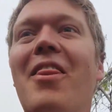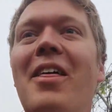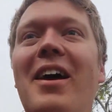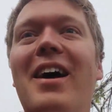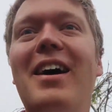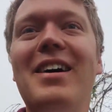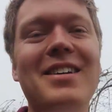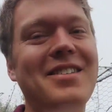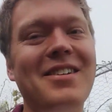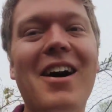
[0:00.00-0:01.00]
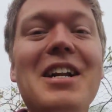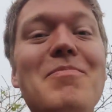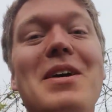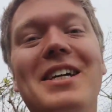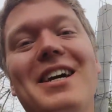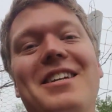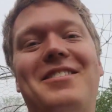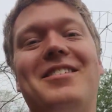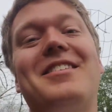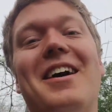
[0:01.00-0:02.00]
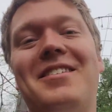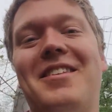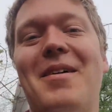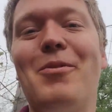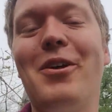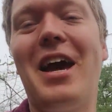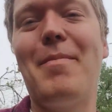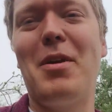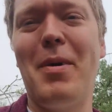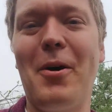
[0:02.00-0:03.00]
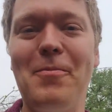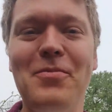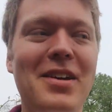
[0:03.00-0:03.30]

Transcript: that is an unmitigated success that I'm really happy about.